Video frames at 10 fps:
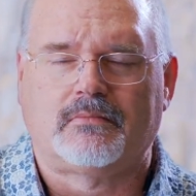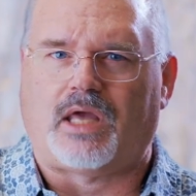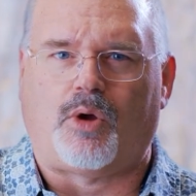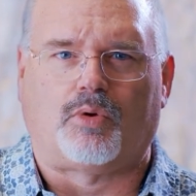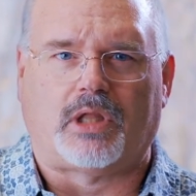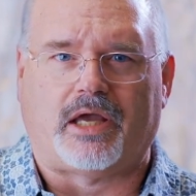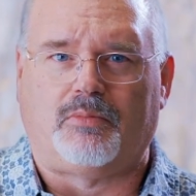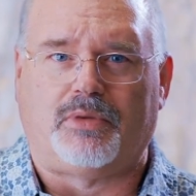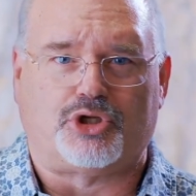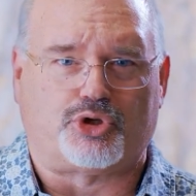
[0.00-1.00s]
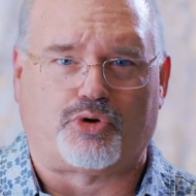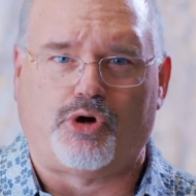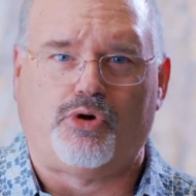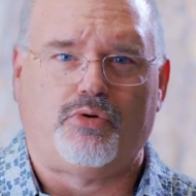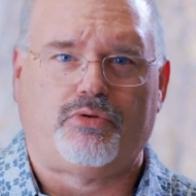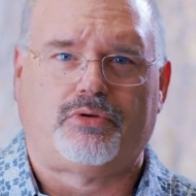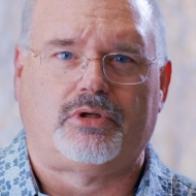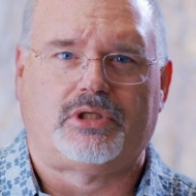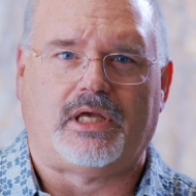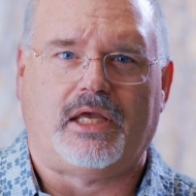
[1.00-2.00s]
They were like
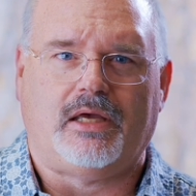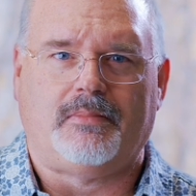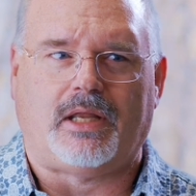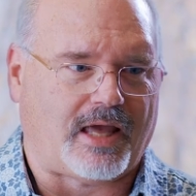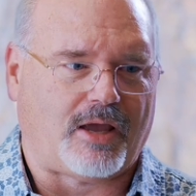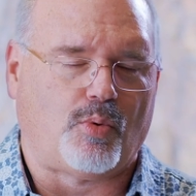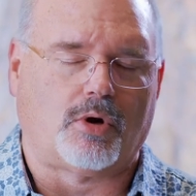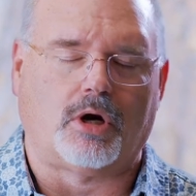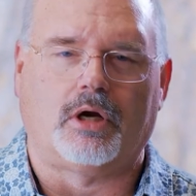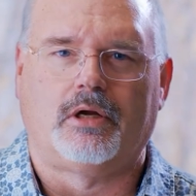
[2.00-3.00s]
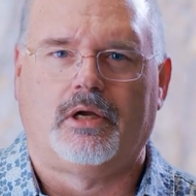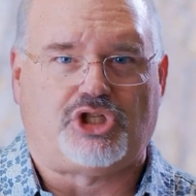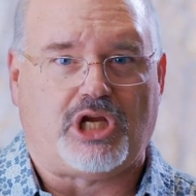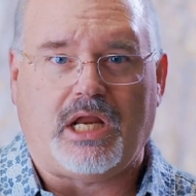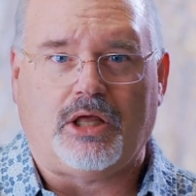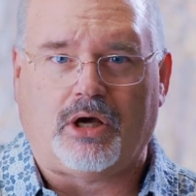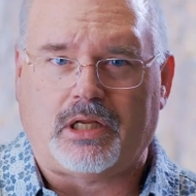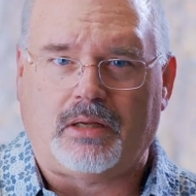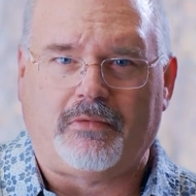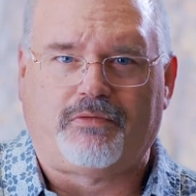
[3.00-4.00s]
betrothed to him, and they were cheating on
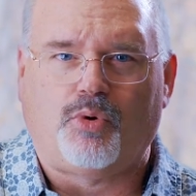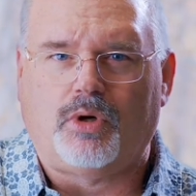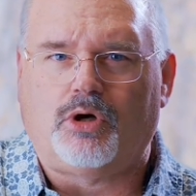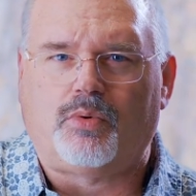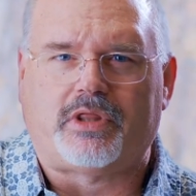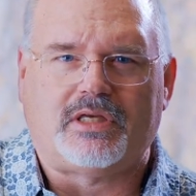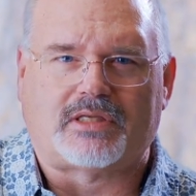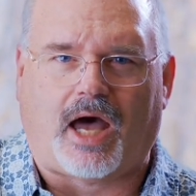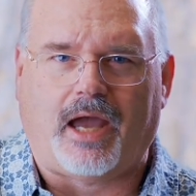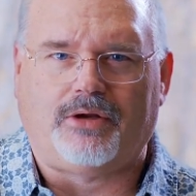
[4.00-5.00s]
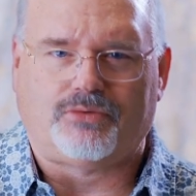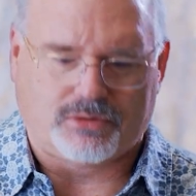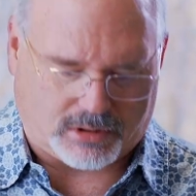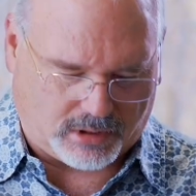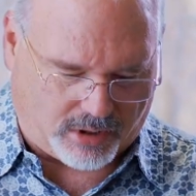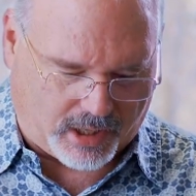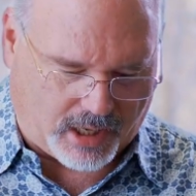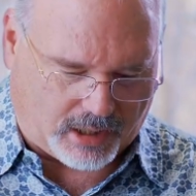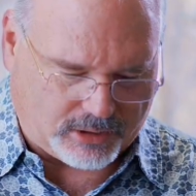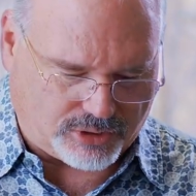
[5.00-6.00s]
him, if you will, with these idols and their
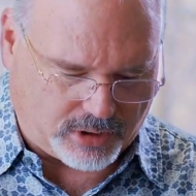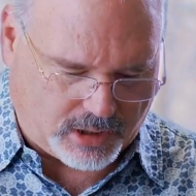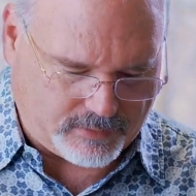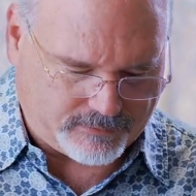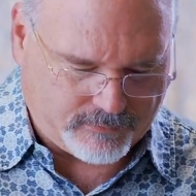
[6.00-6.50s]
idolatry.